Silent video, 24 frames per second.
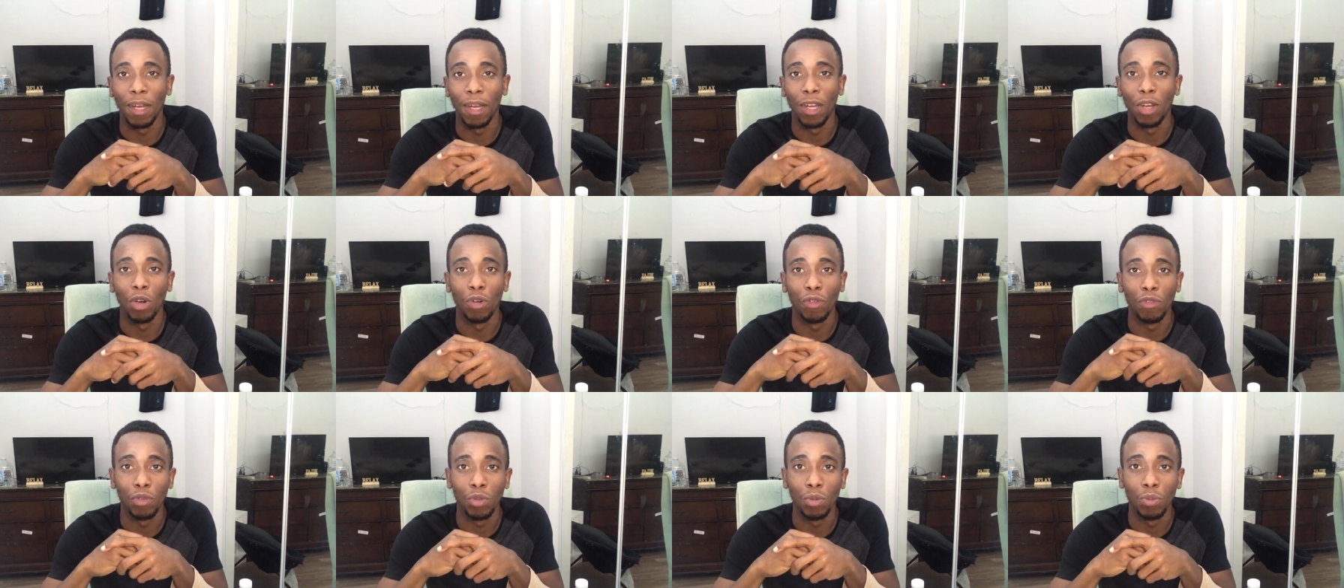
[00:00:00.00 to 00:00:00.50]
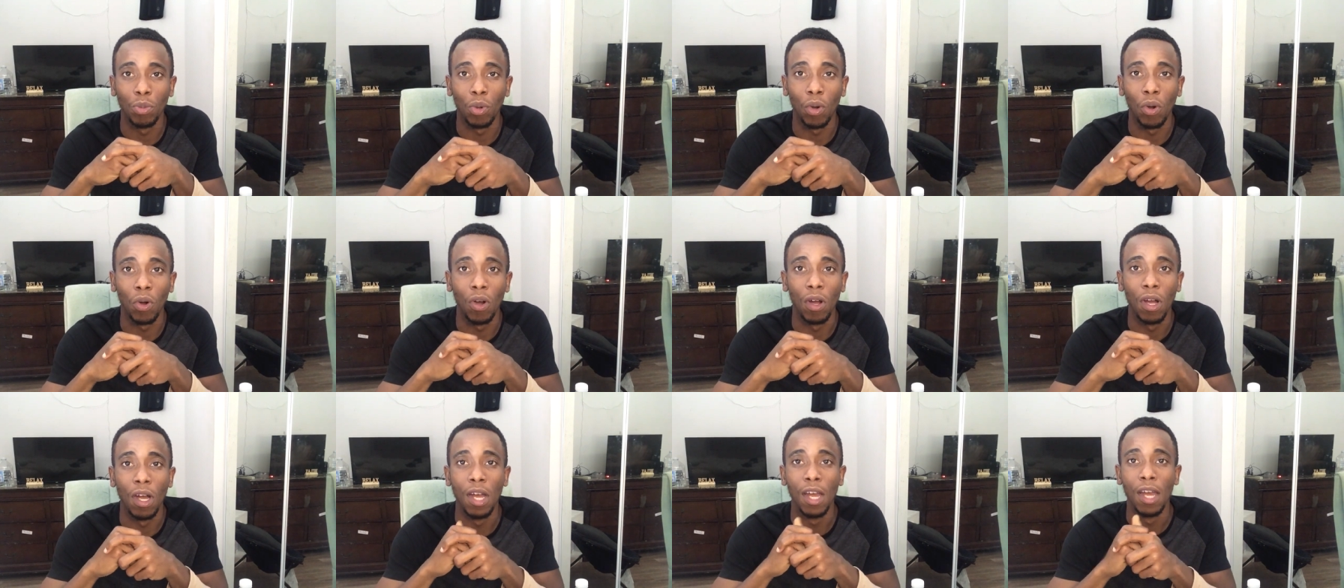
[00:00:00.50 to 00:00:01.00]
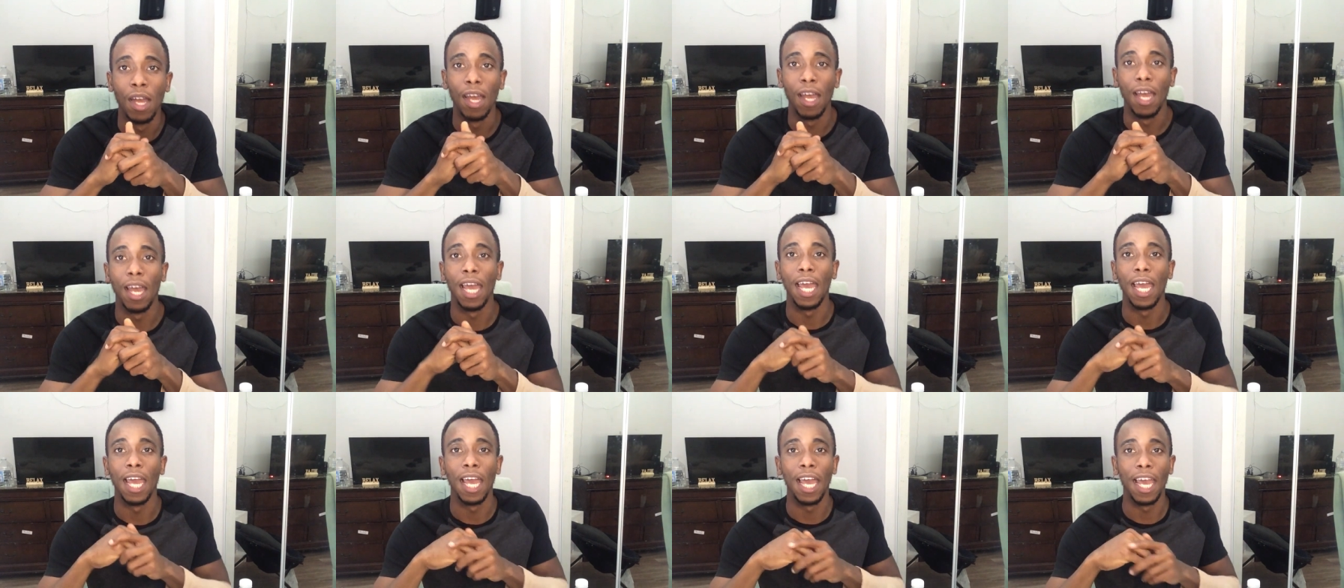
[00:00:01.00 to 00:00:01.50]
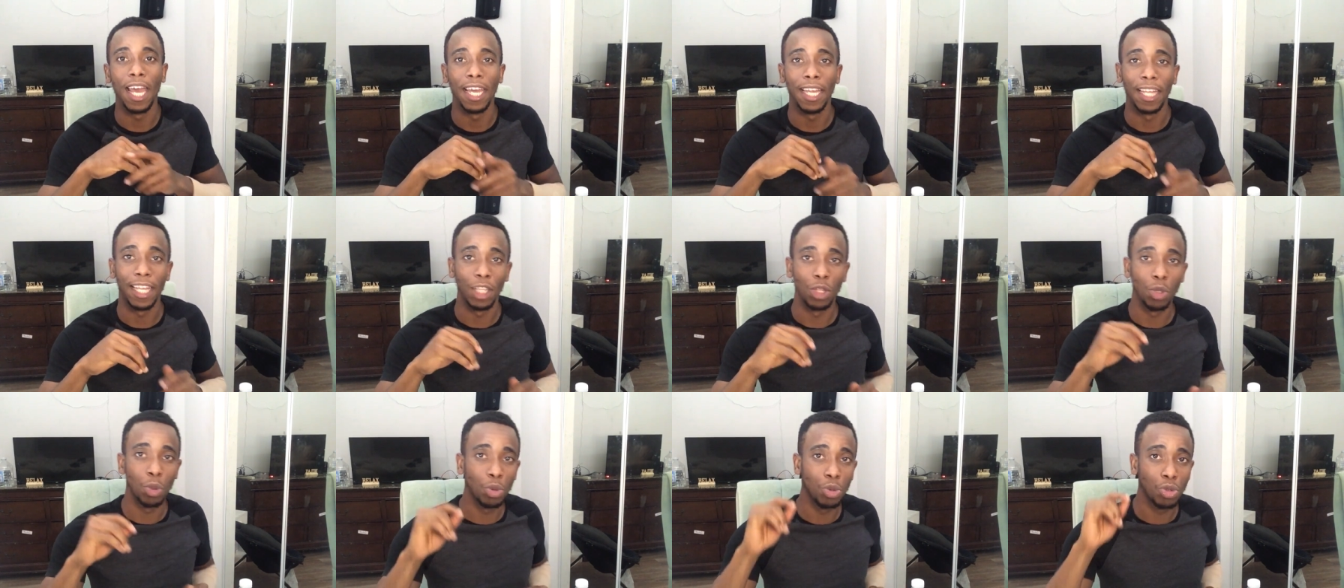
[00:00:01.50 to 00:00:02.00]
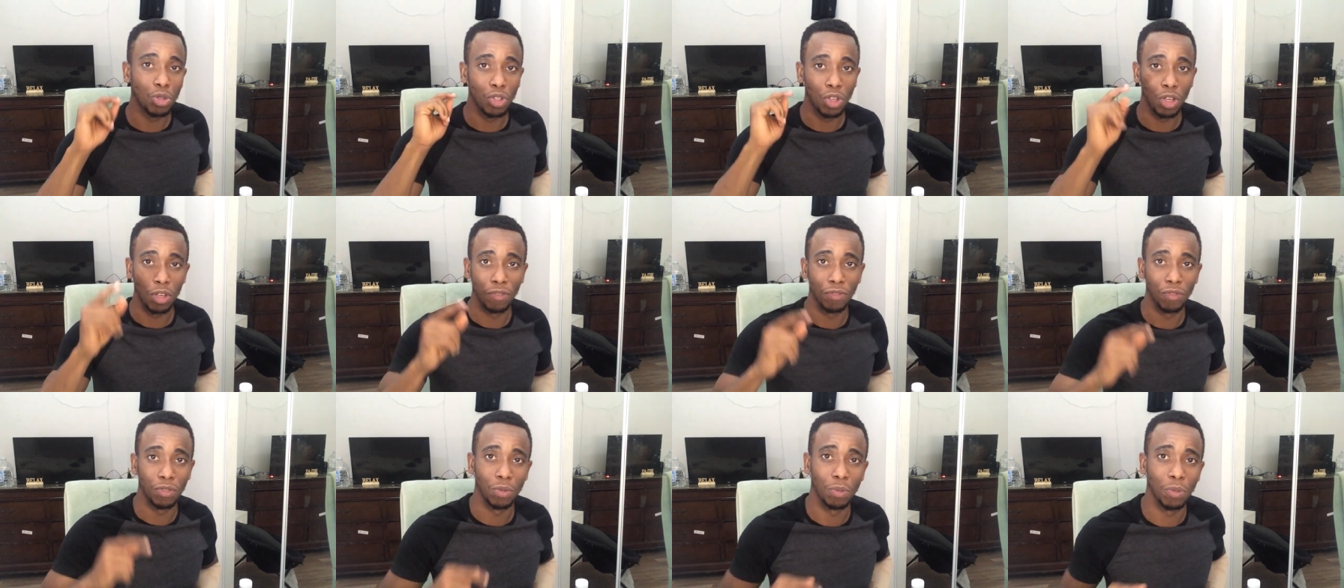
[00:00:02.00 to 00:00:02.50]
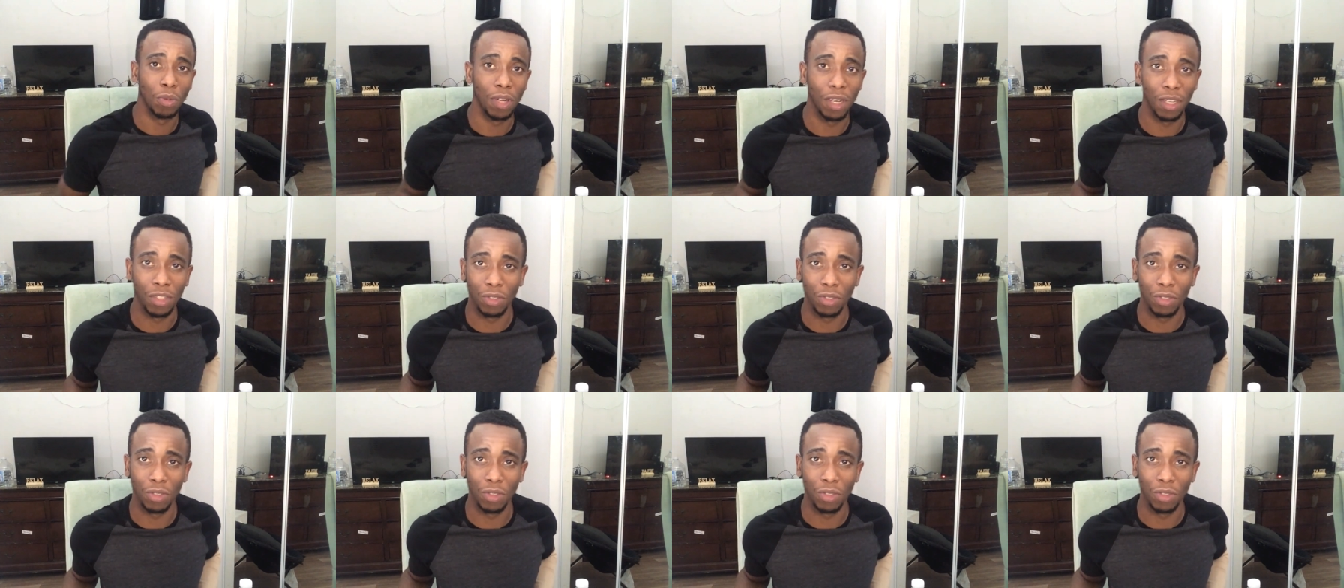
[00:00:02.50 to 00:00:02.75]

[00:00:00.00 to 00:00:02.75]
I love football and I know you love football